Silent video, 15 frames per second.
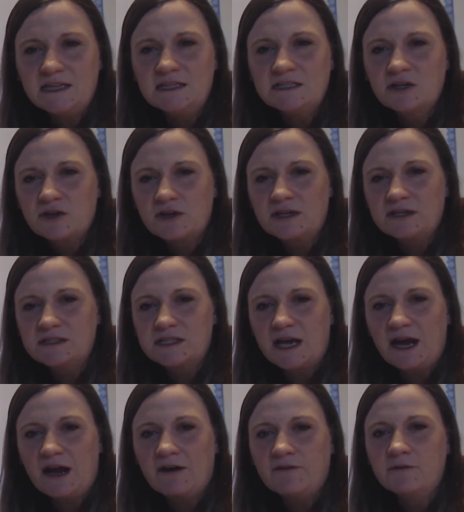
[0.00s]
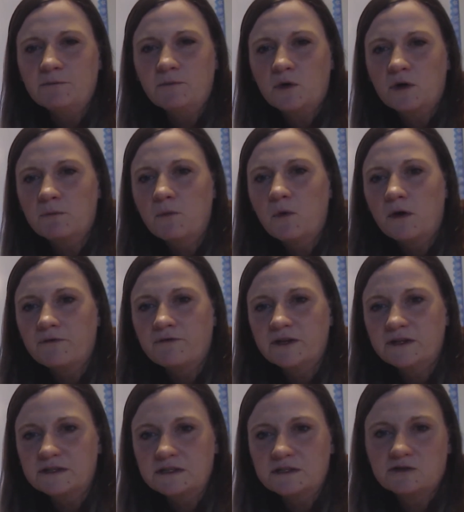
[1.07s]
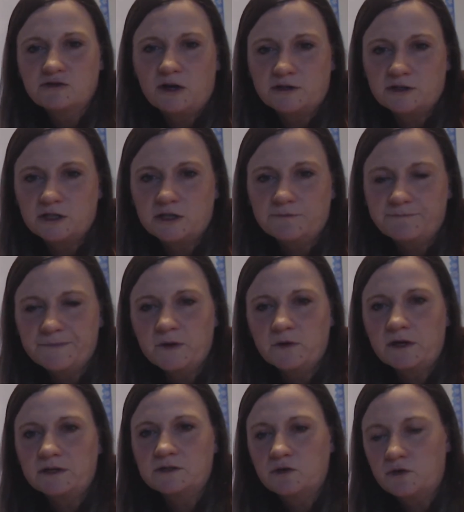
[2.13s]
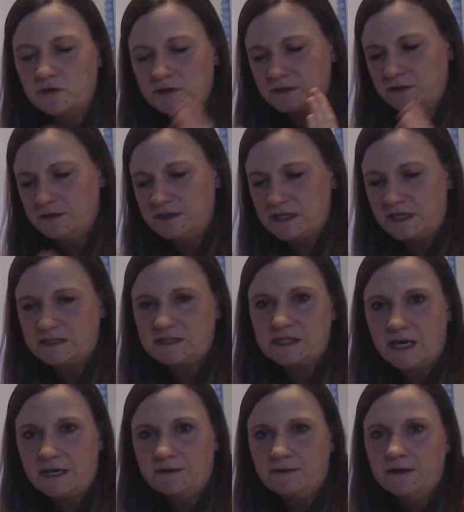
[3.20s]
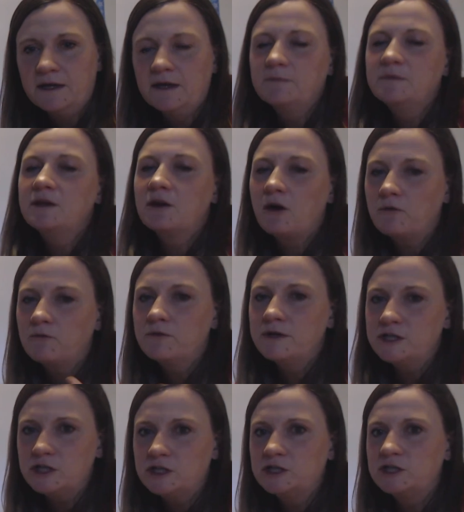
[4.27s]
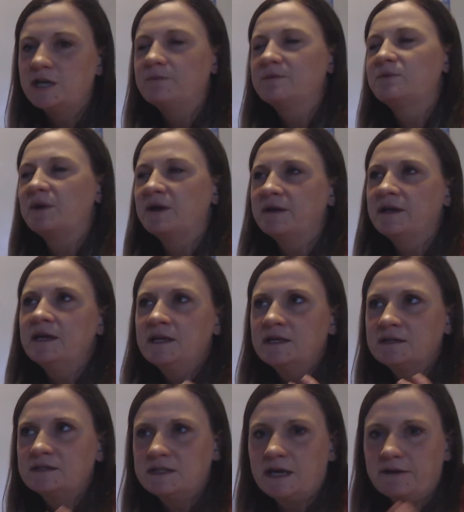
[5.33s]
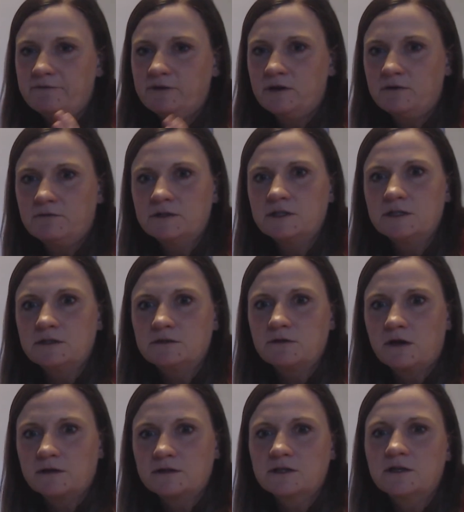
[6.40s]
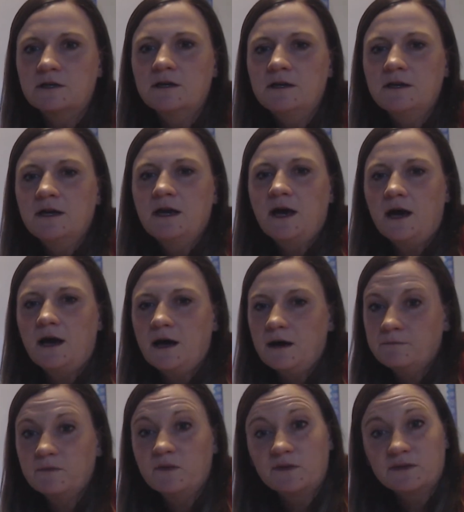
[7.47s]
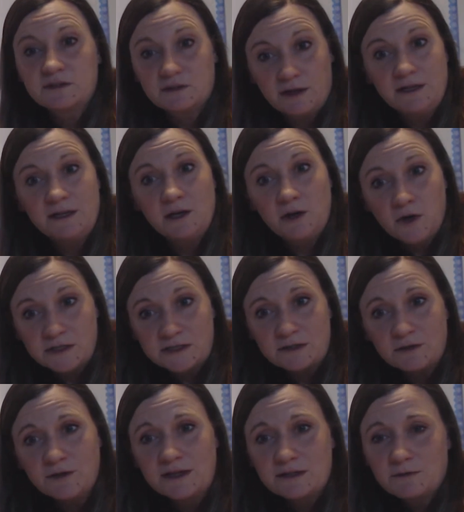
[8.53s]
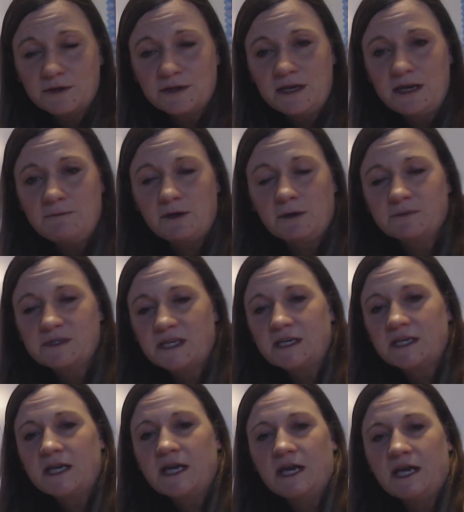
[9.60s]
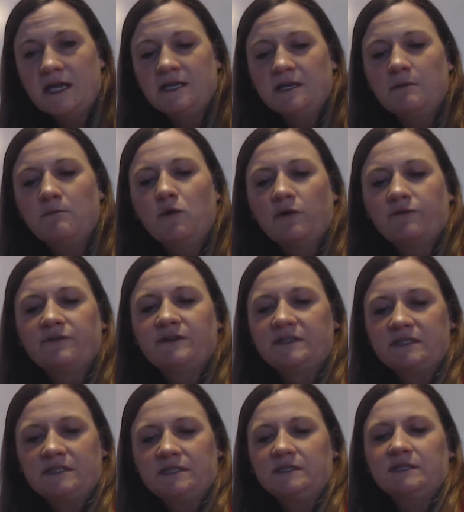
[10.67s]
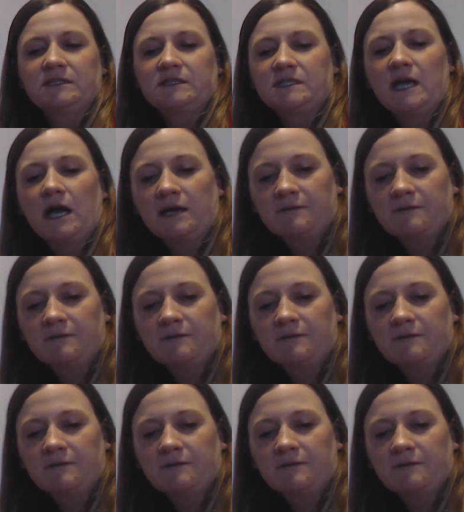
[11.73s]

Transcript: These are things that have a more amorphous structure. Okay, so crystalline is that set. I mean, they're all rigid shapes, but set, very rigid structure. Looks like a crystal. That's where the name comes in. And amorphous does not.